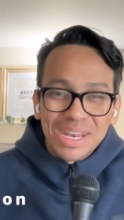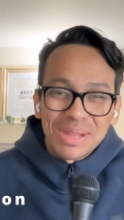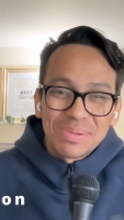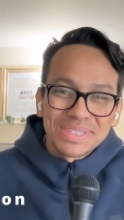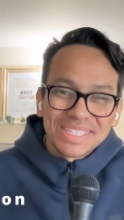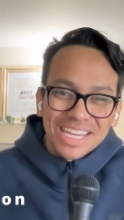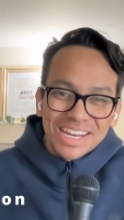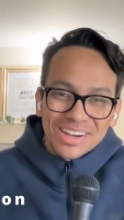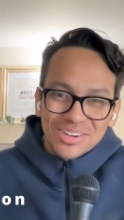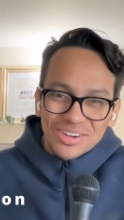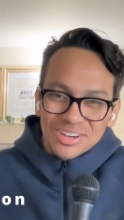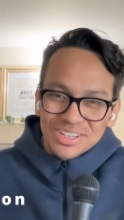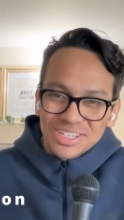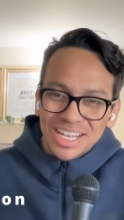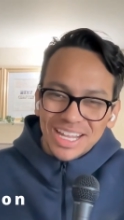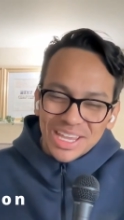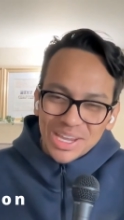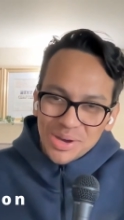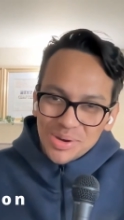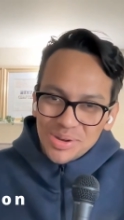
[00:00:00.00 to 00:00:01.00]
is Edgar de
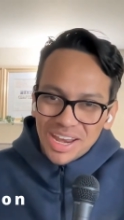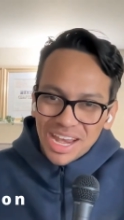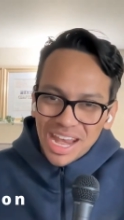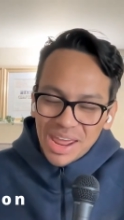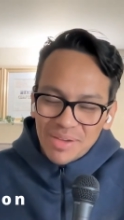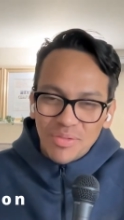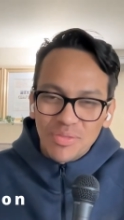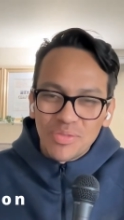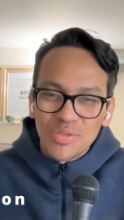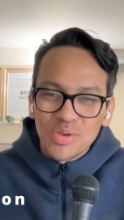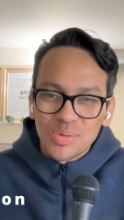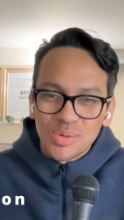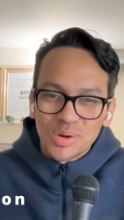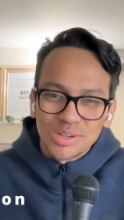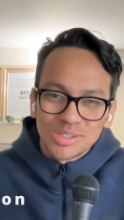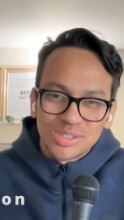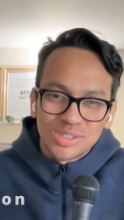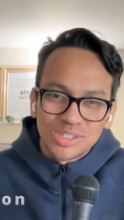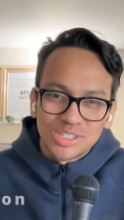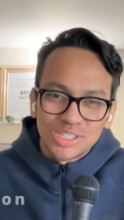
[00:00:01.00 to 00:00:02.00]
Leon, and I have a few
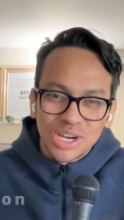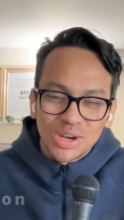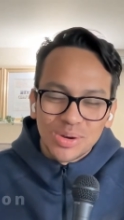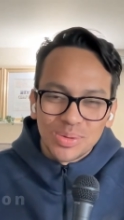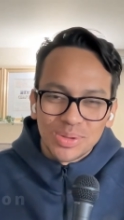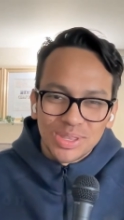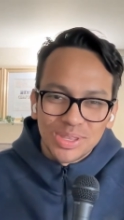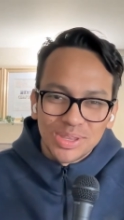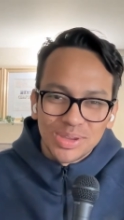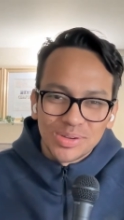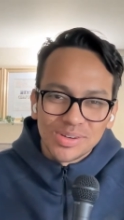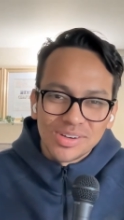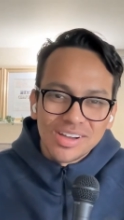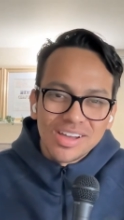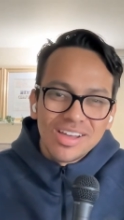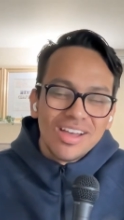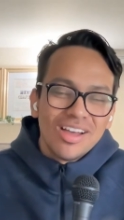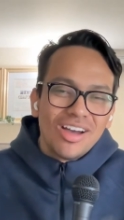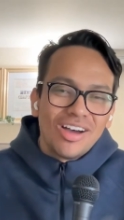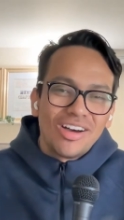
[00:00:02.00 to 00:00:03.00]
words to share with you
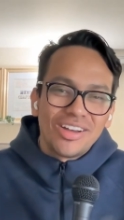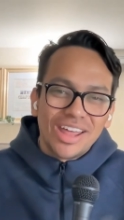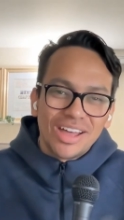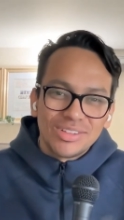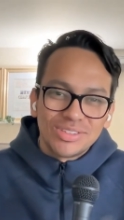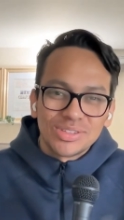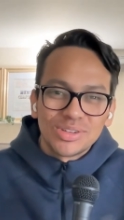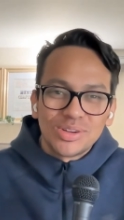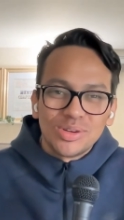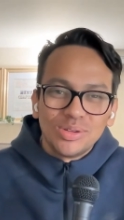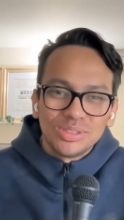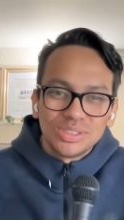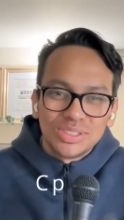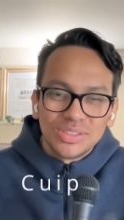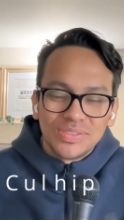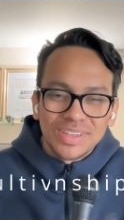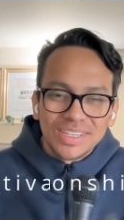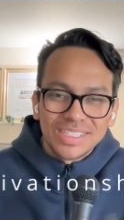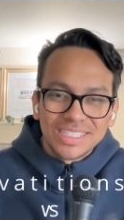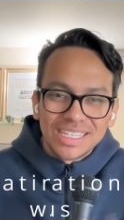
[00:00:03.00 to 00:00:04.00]
on how to
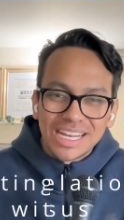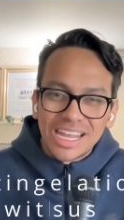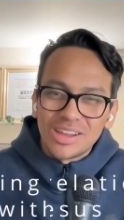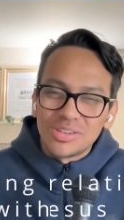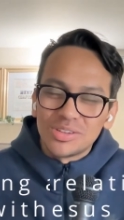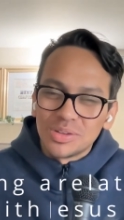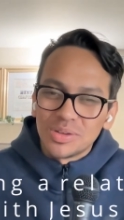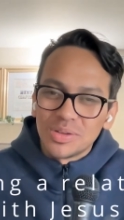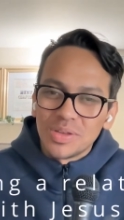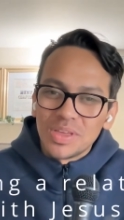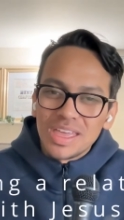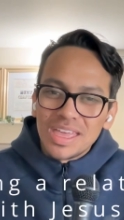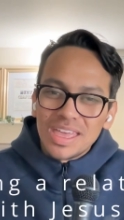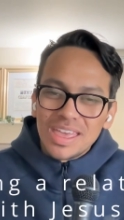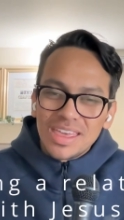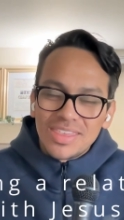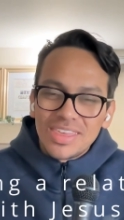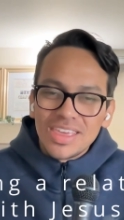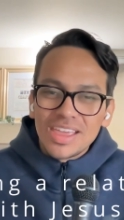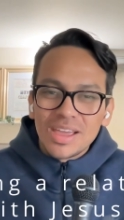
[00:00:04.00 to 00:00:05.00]
cultivate and how to
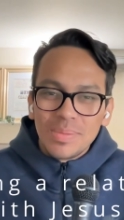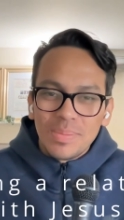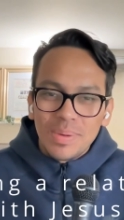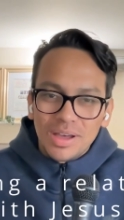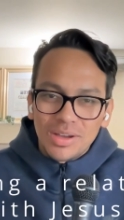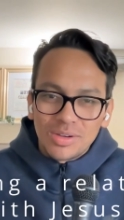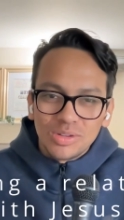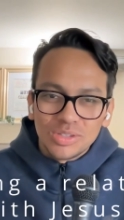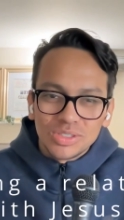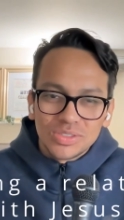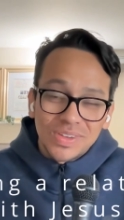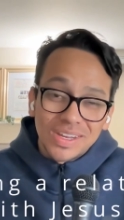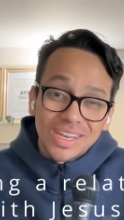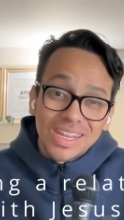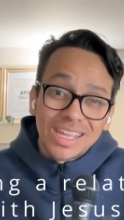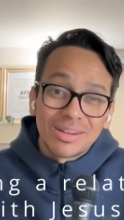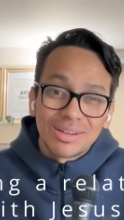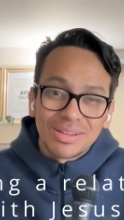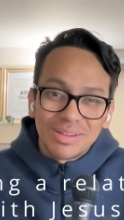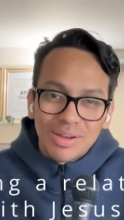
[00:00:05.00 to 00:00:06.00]
think about cultivating
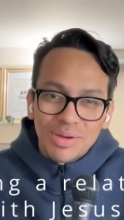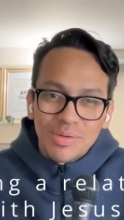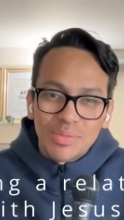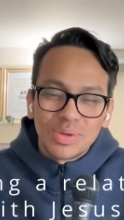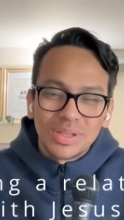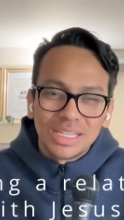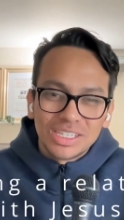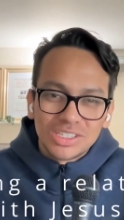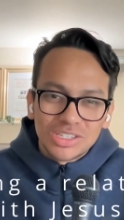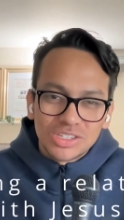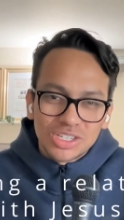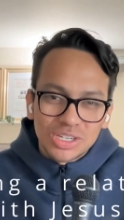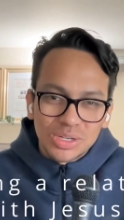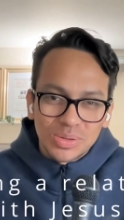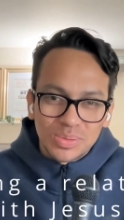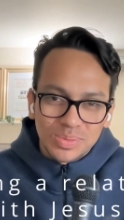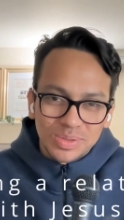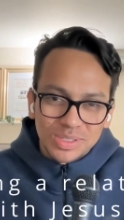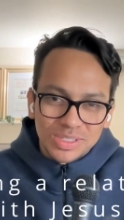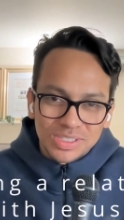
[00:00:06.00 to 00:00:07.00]
your, your
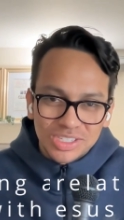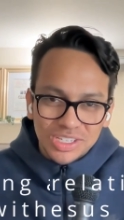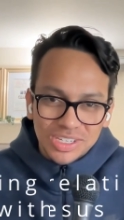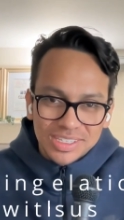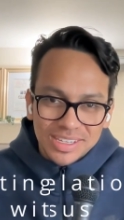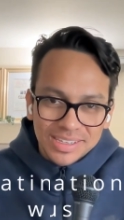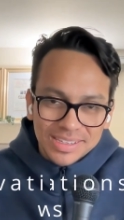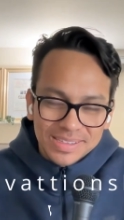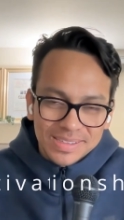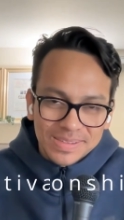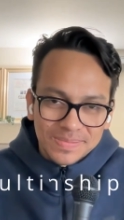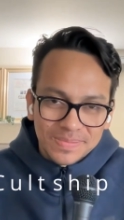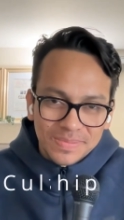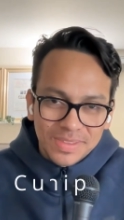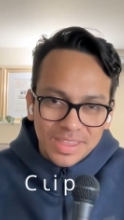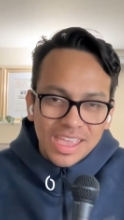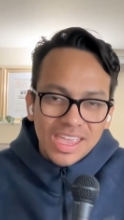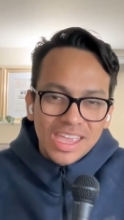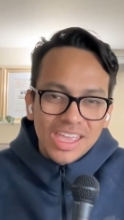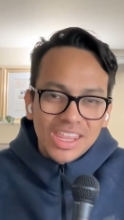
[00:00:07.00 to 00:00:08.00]
relationship with Jesus.
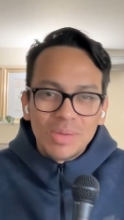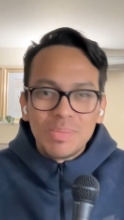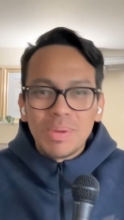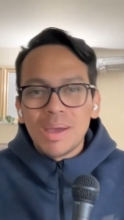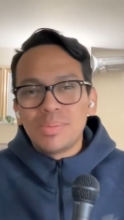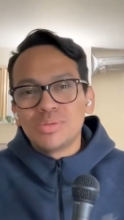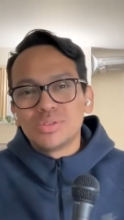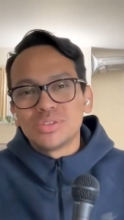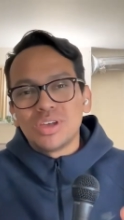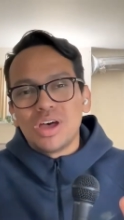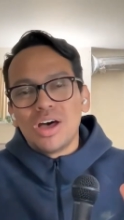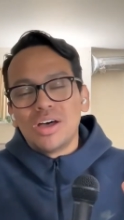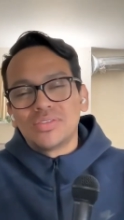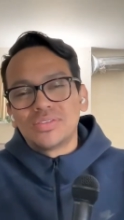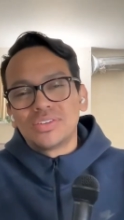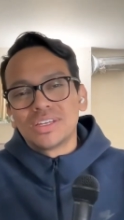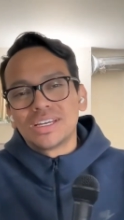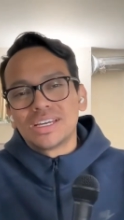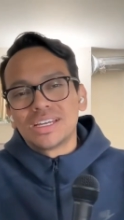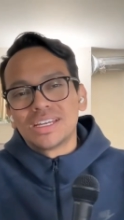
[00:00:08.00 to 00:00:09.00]
The Bible is
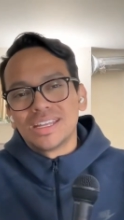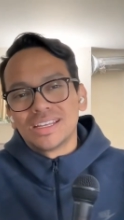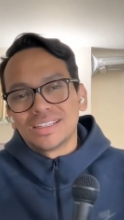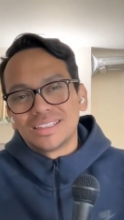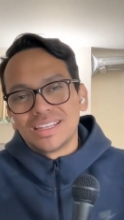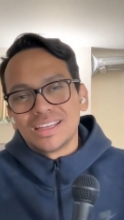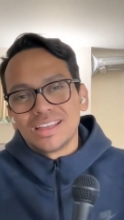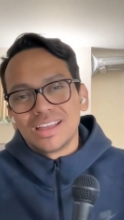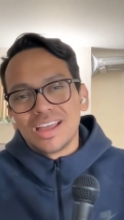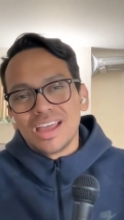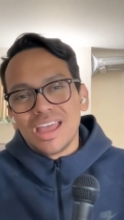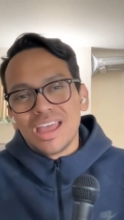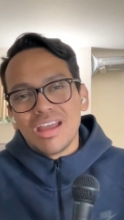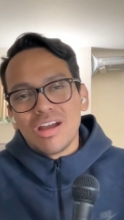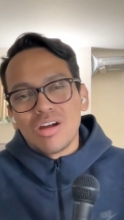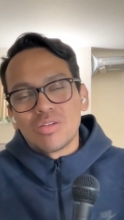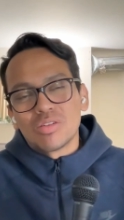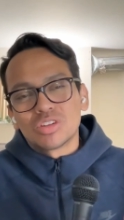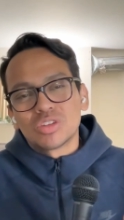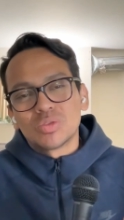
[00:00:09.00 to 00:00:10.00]
often connecting
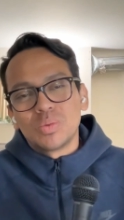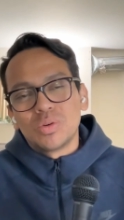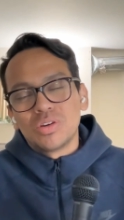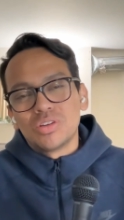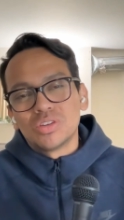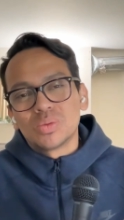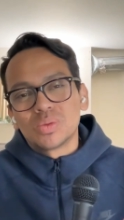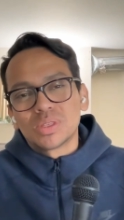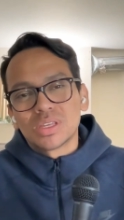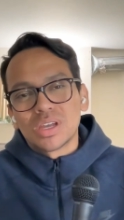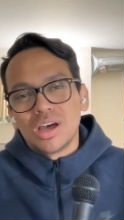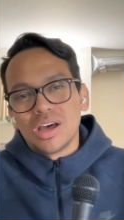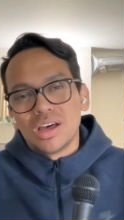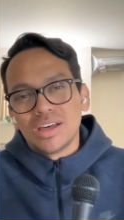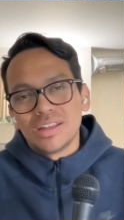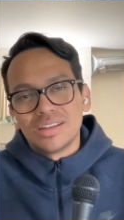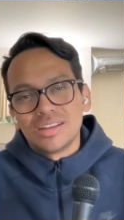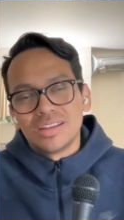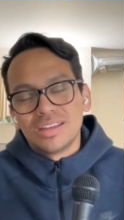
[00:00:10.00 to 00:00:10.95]
our experience with God